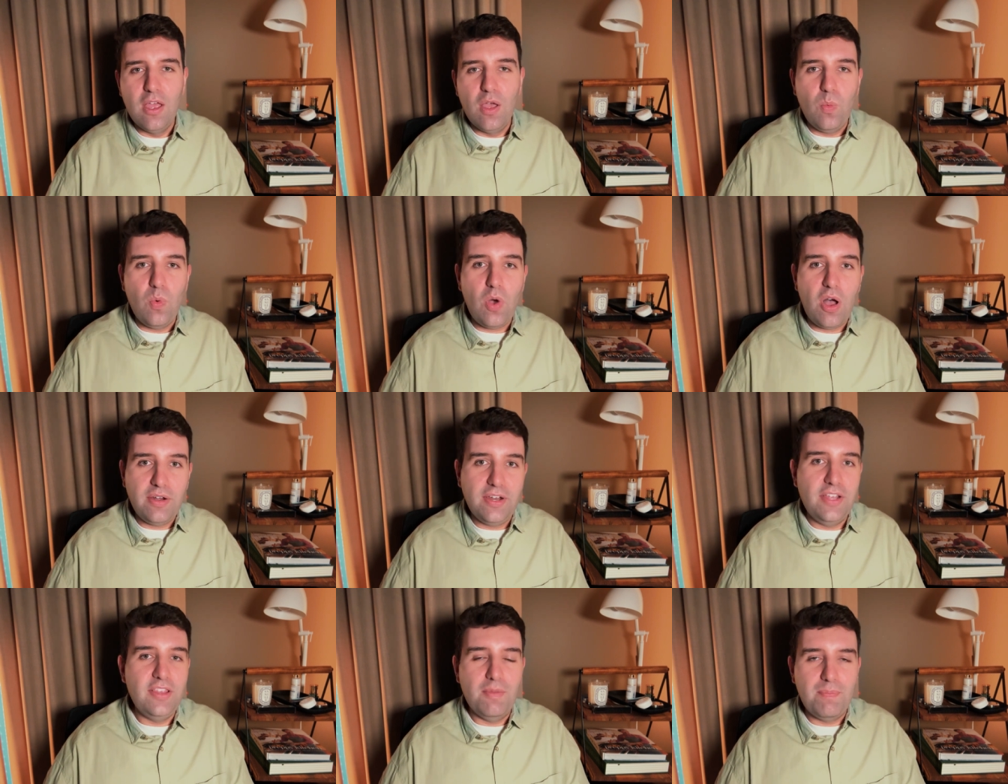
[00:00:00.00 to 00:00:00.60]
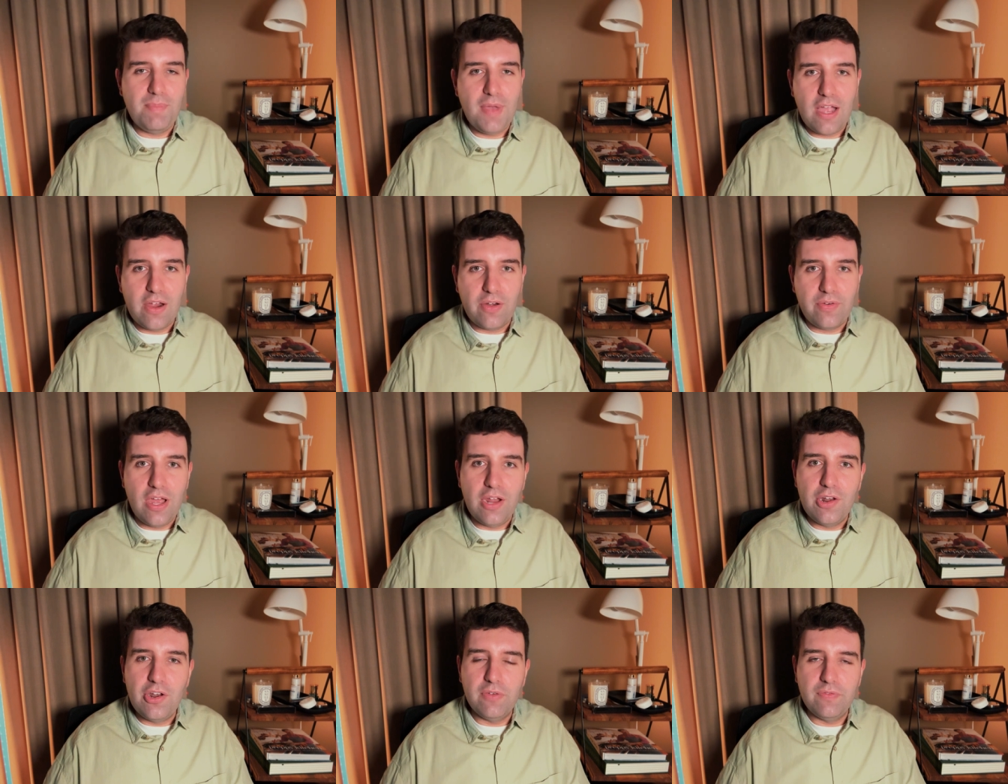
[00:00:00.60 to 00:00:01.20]
while in the
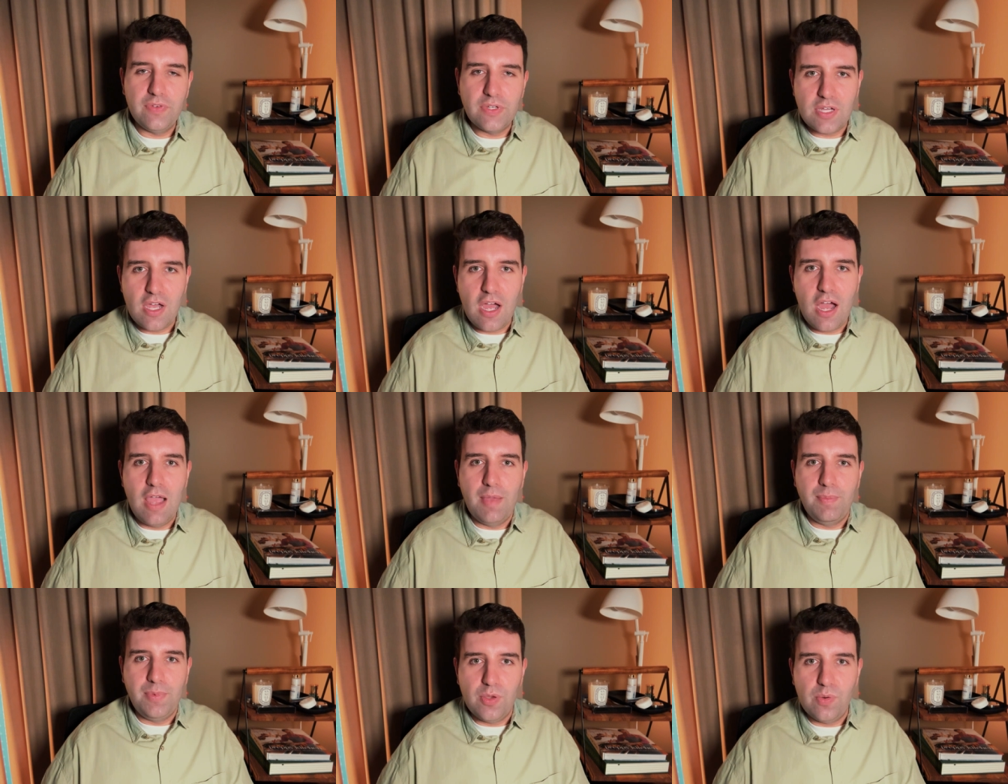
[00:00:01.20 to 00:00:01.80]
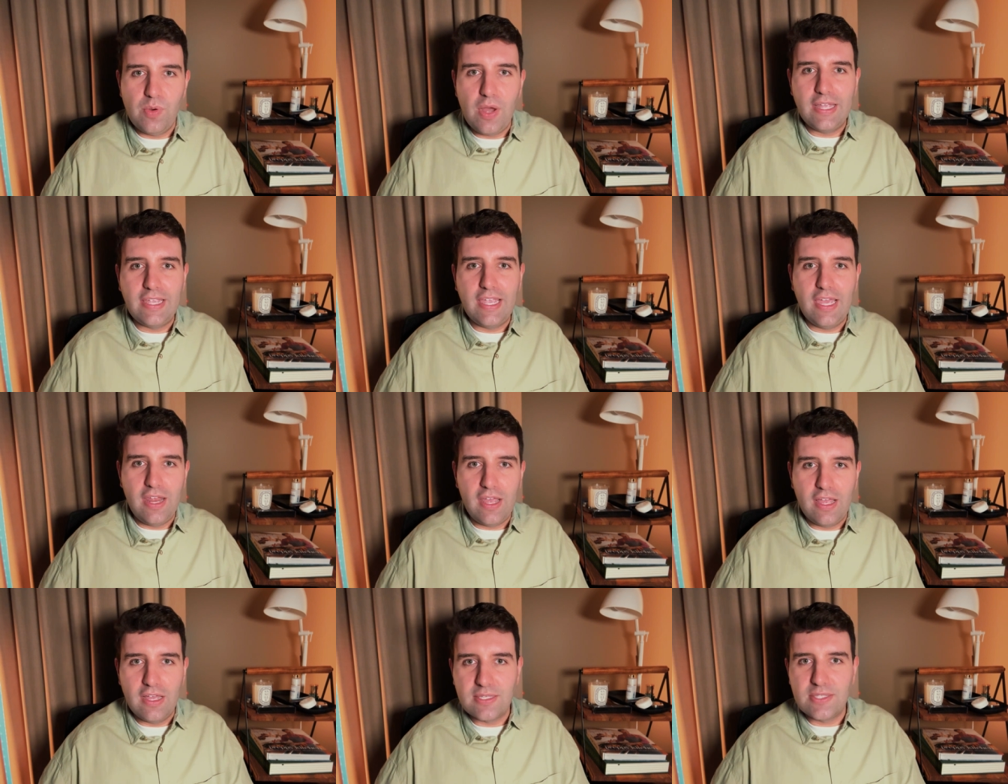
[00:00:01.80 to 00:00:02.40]
background over time you are
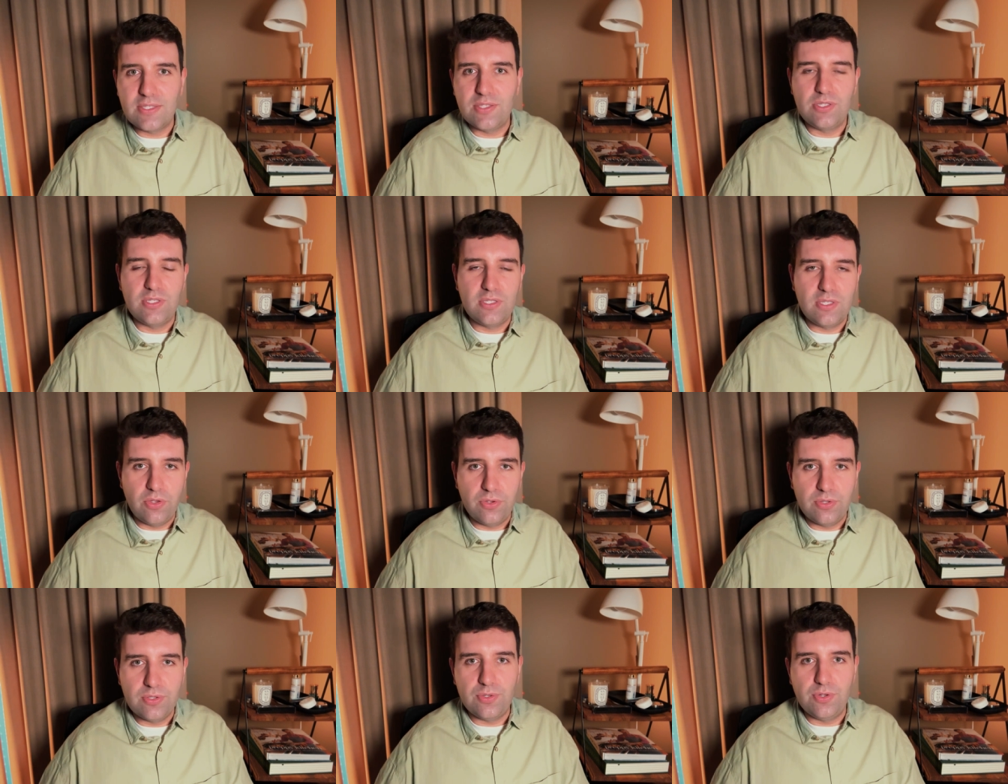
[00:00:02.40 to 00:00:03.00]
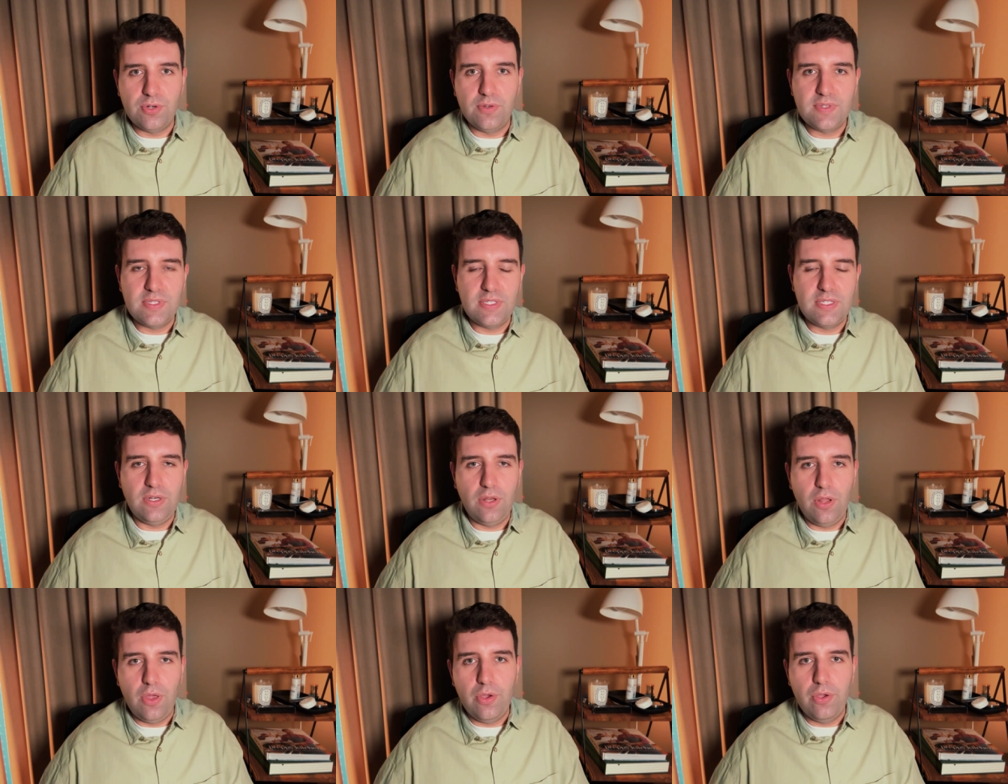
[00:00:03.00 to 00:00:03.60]
getting a slow sort of
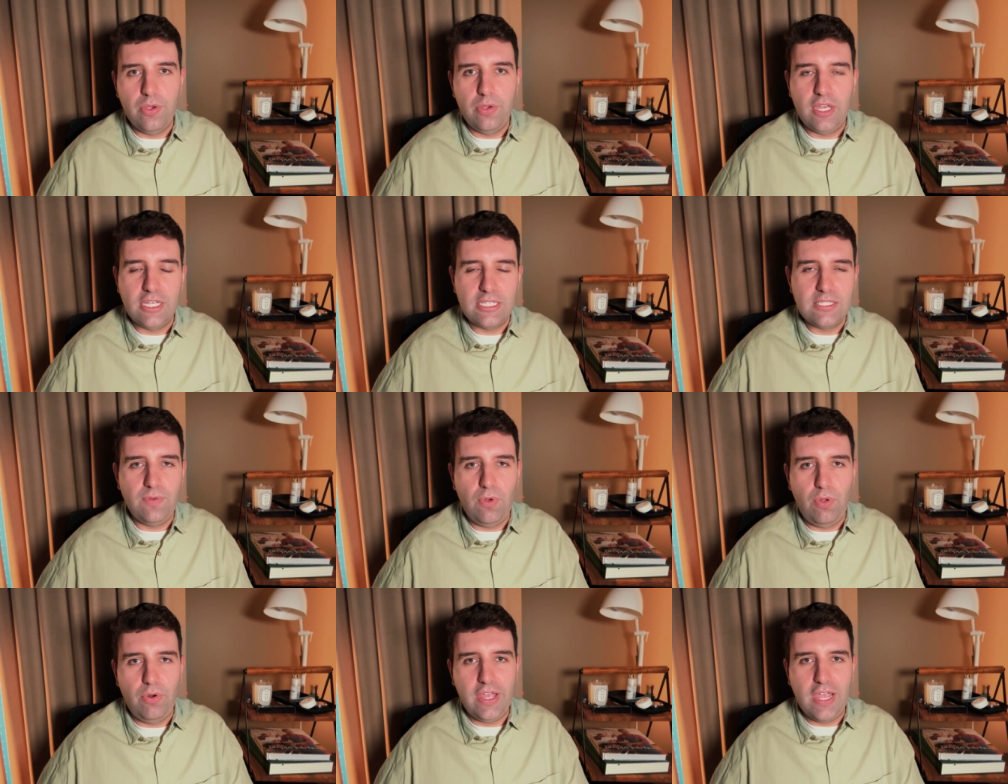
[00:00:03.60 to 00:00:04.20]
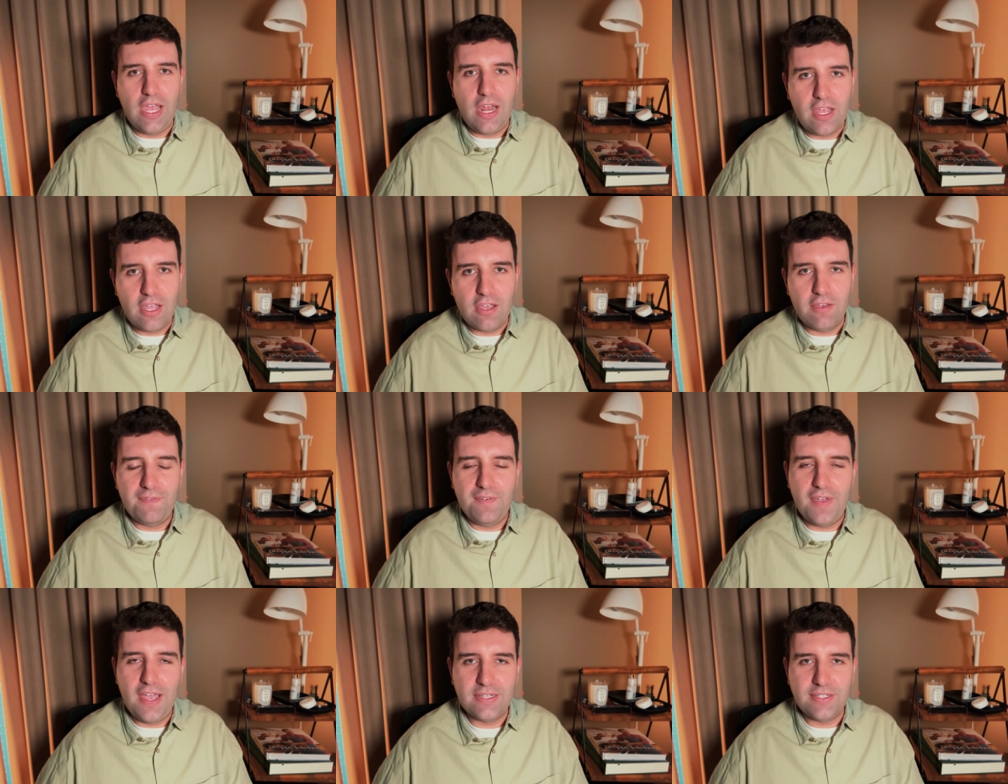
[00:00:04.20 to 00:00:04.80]
slow exfoliating
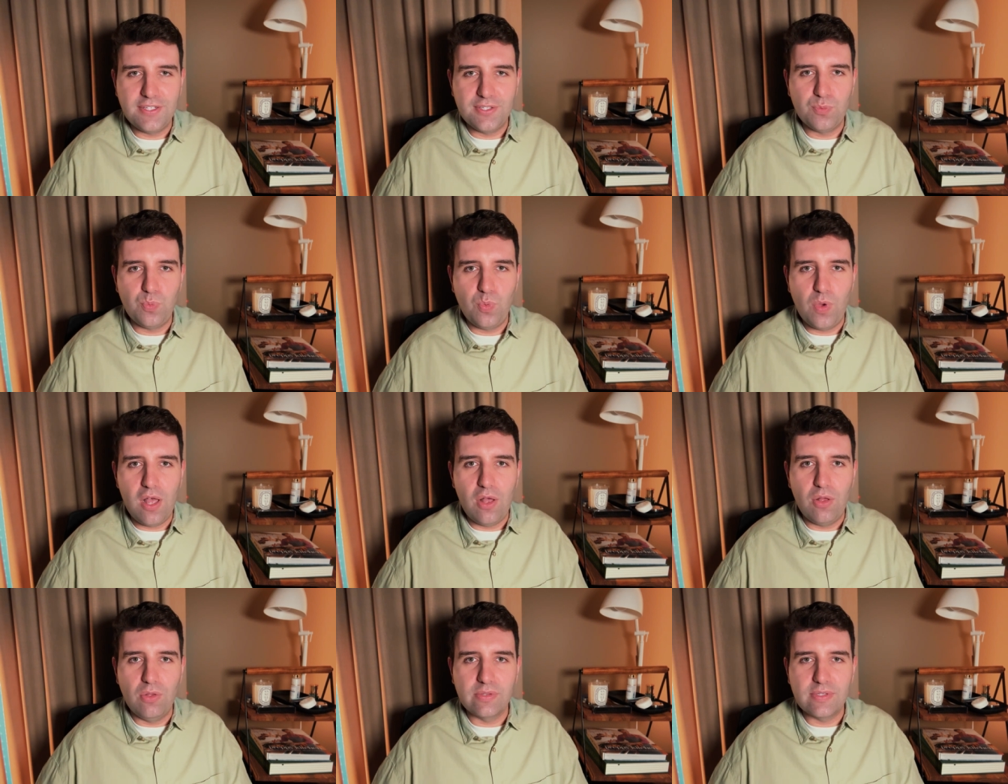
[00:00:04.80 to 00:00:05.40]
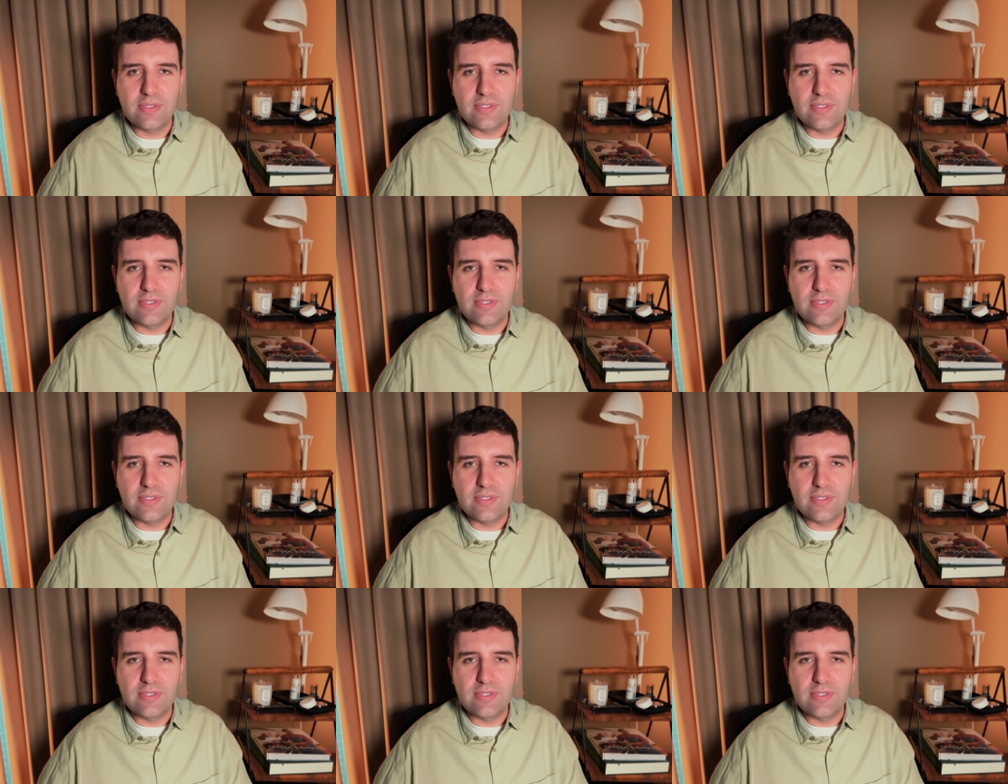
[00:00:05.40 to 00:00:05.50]
effect as well.